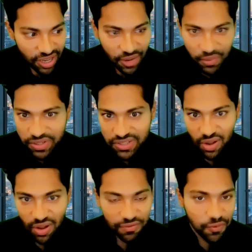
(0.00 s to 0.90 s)
It was
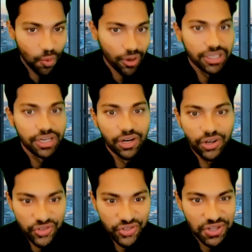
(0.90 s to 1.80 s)
4
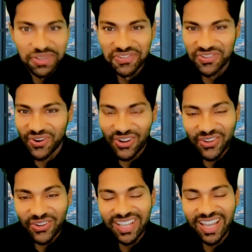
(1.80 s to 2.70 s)
years of
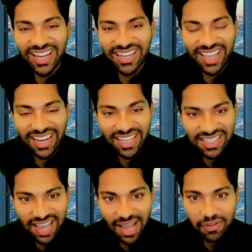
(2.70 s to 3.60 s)
struggle and getting
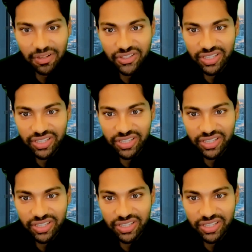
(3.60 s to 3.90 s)
established.